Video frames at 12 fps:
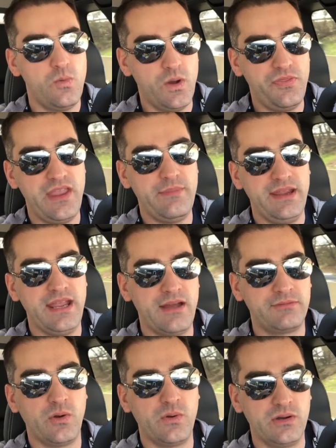what they may
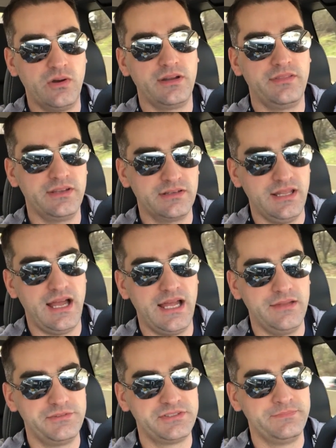have going on in their
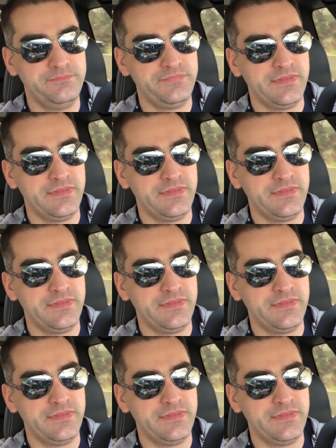lives.